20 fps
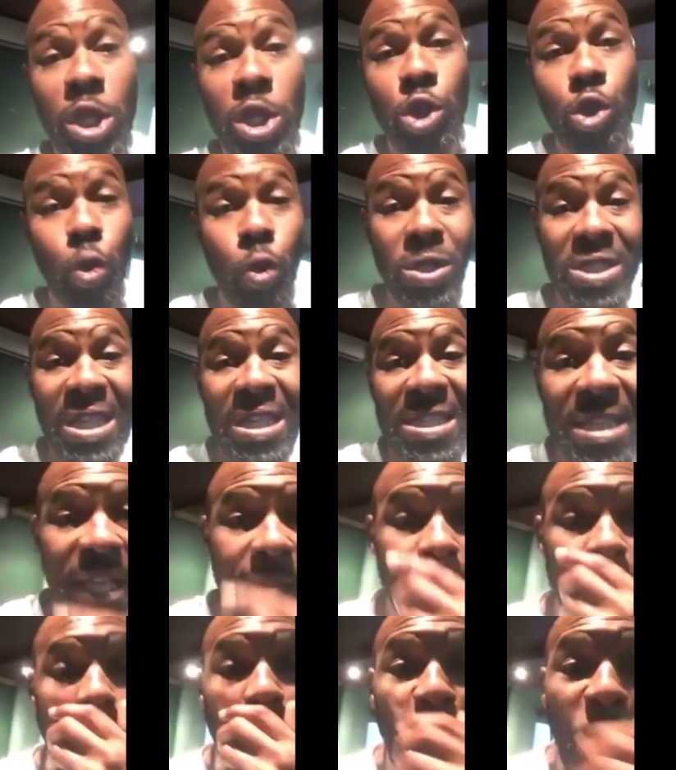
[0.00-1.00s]
2
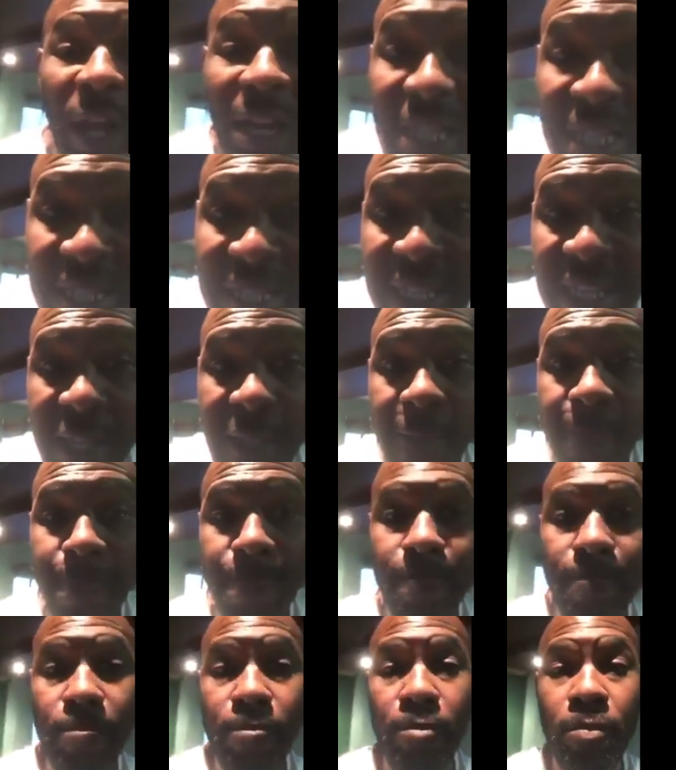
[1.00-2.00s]
TT to 1 EC.
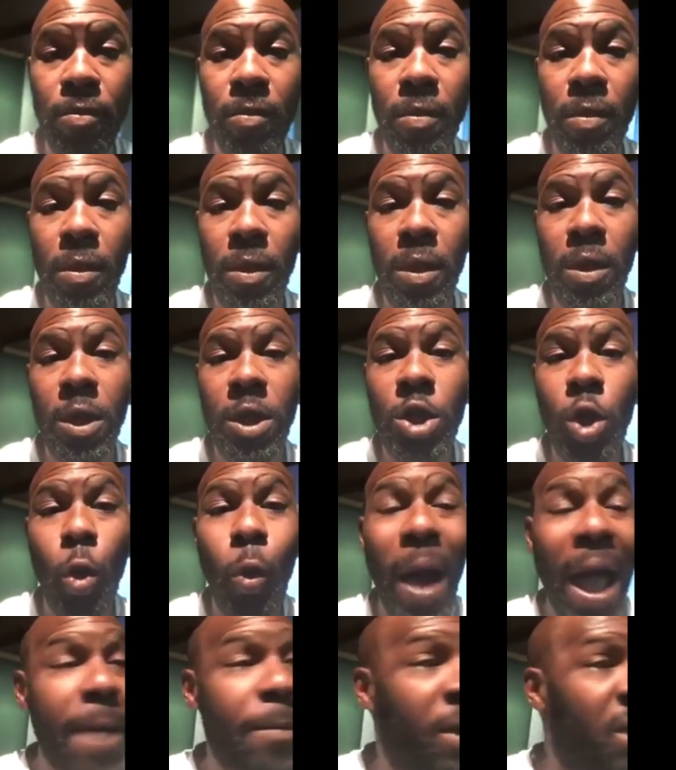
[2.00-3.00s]
So
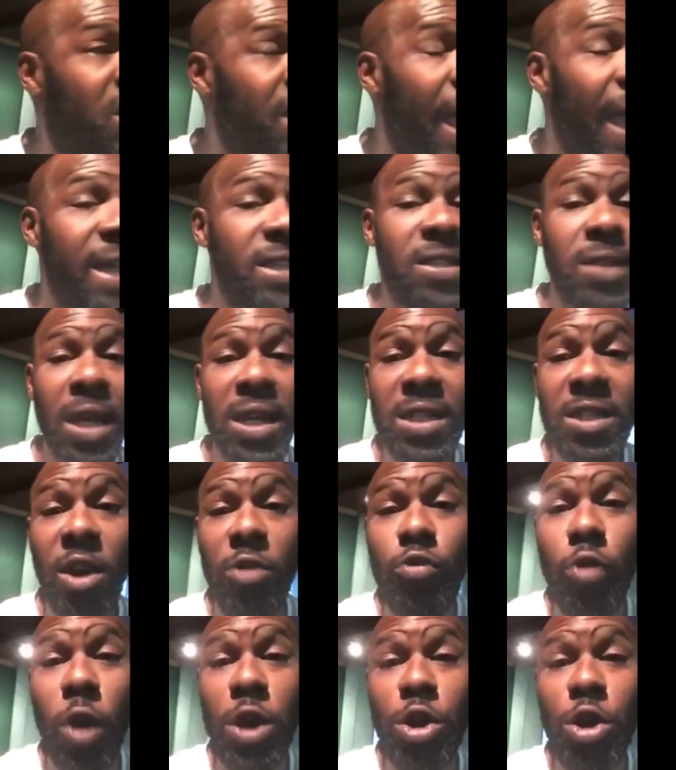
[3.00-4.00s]
why must I study to
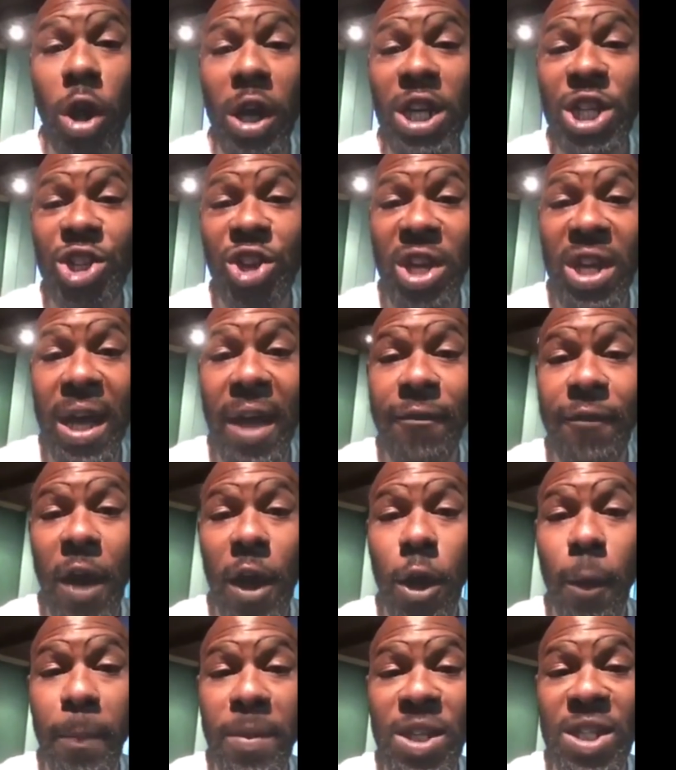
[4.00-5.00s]
run down in Trinidad for a
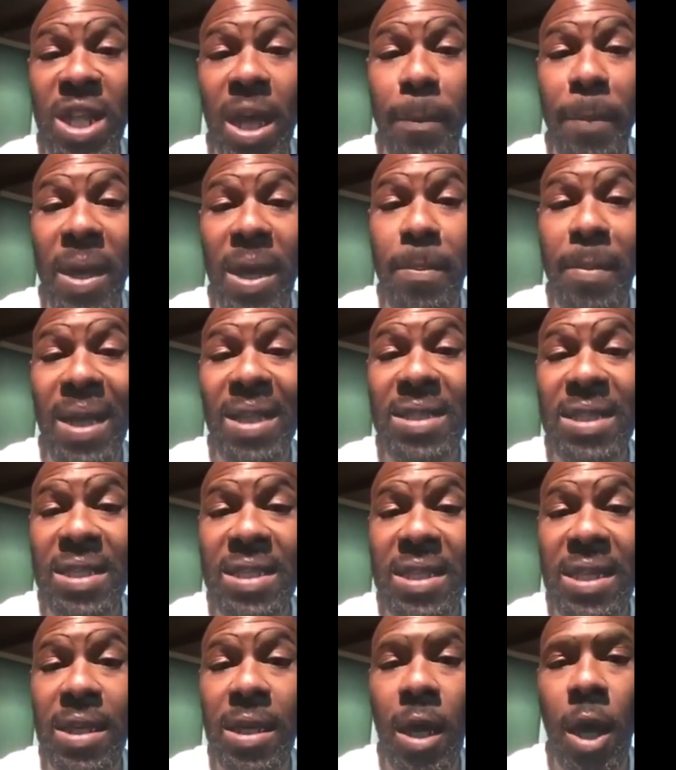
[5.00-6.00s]
competition and pay me in
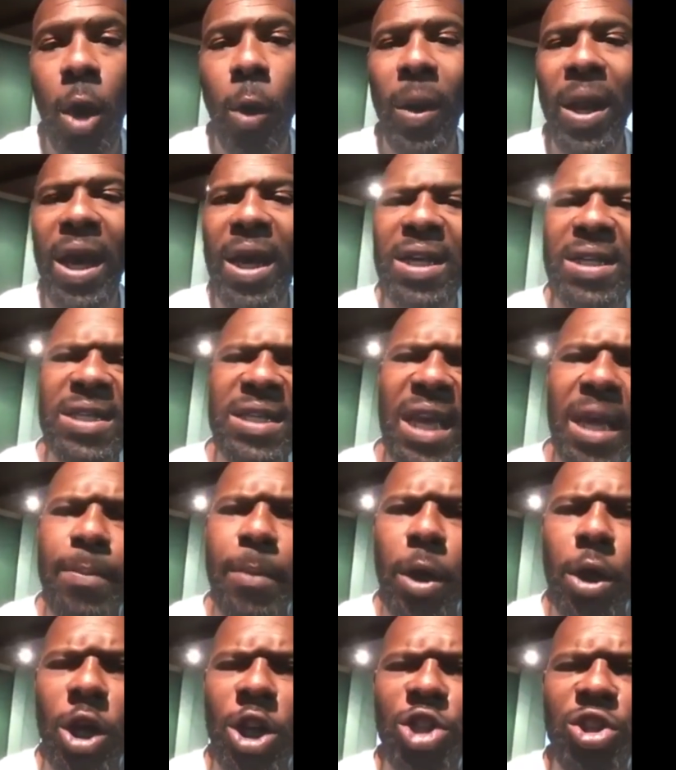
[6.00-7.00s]
TT? When I can stay in
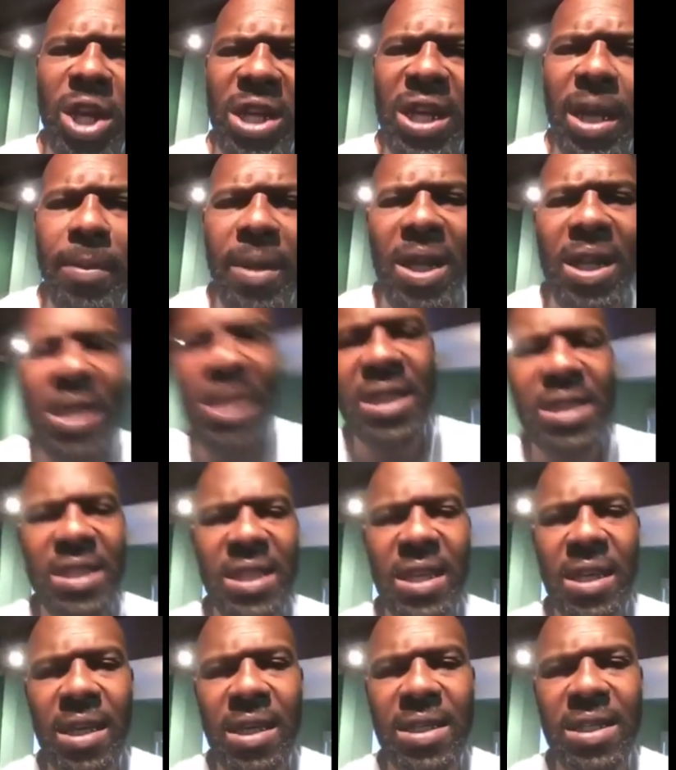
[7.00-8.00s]
my country and get my little
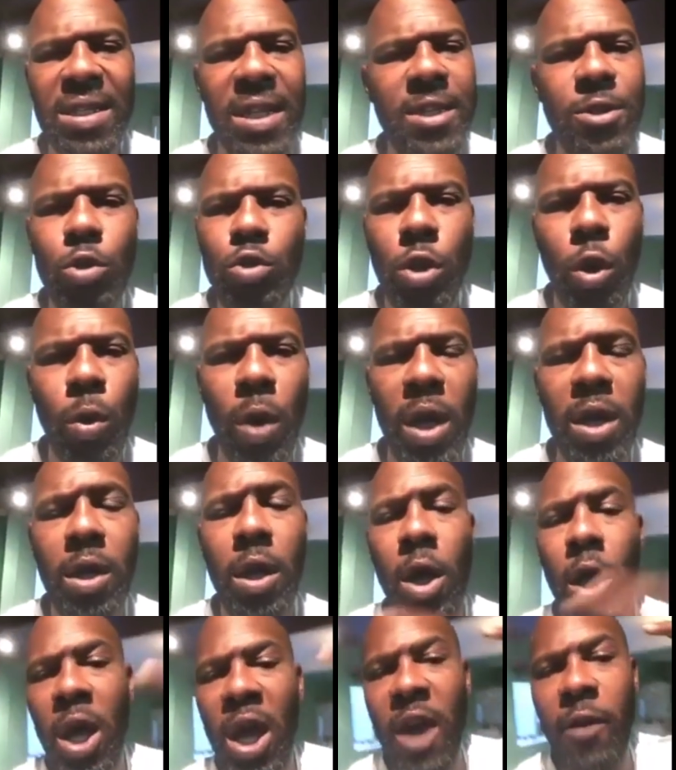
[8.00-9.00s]
EC, it's still
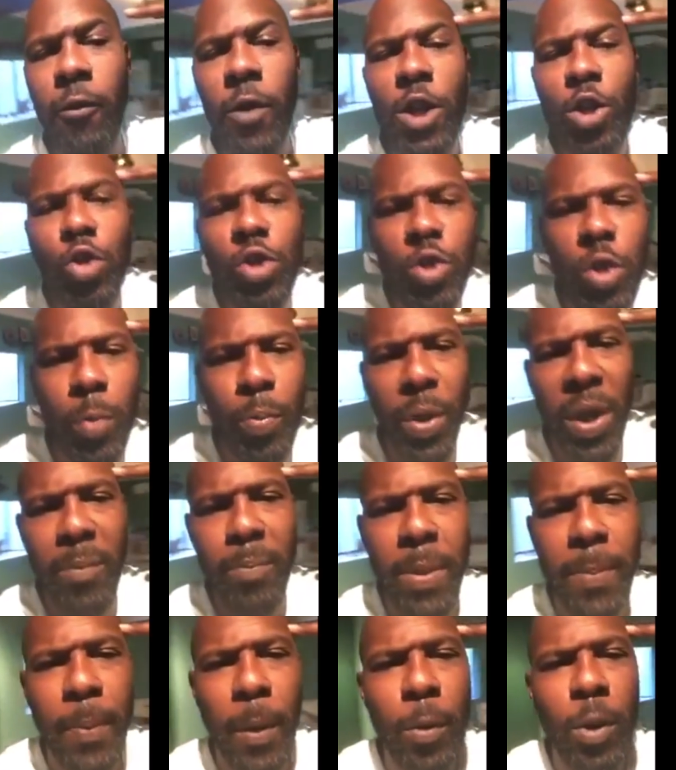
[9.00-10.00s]
2-1. If we use your brain,
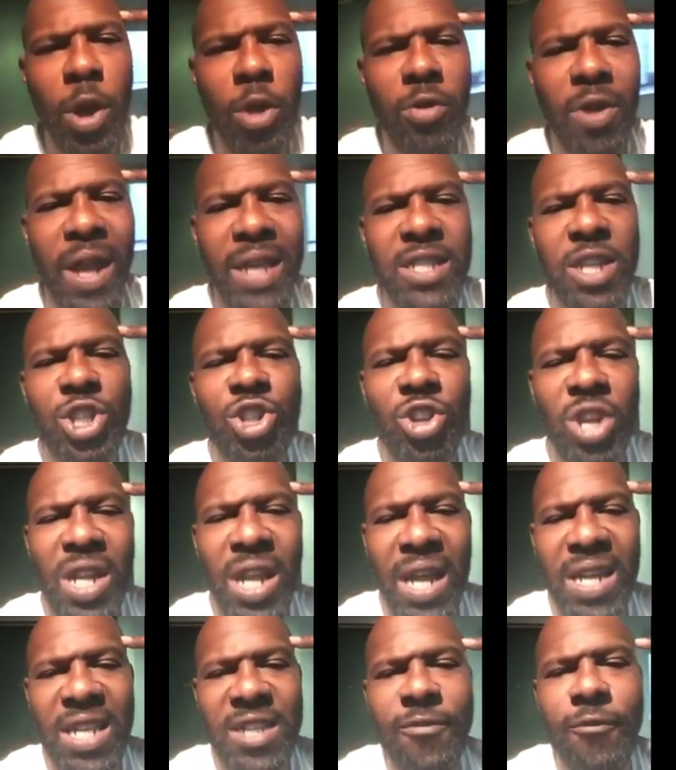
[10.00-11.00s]
people, we gonna realize that
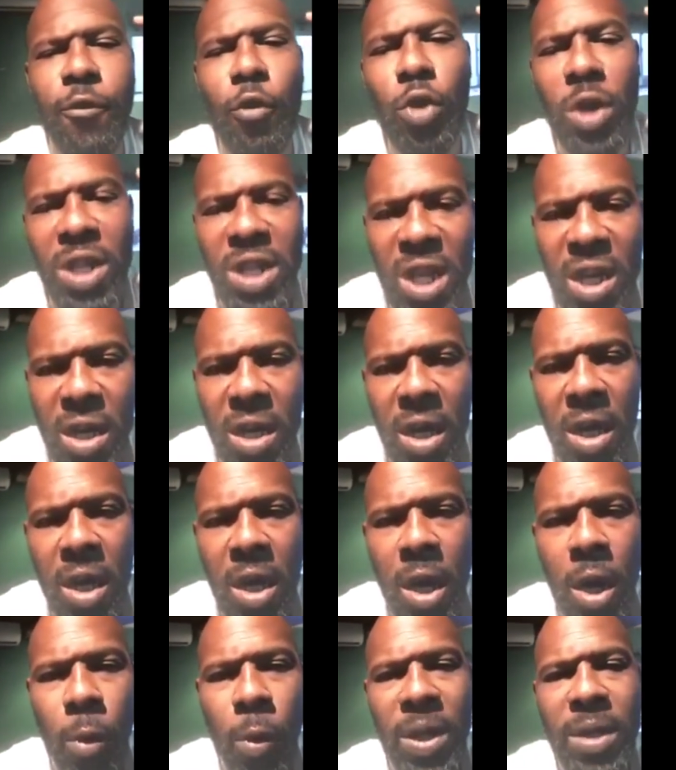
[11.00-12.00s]
Trinidad is fooling you
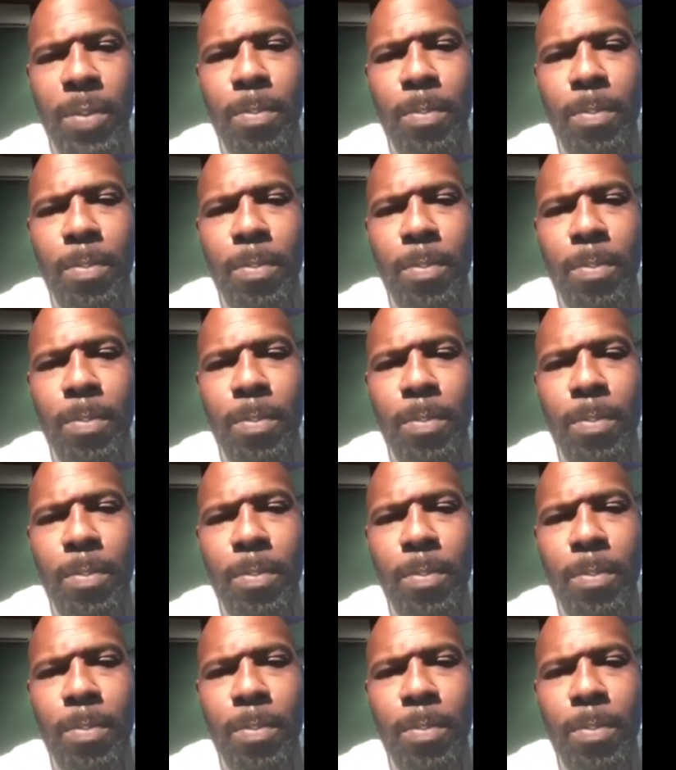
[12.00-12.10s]
with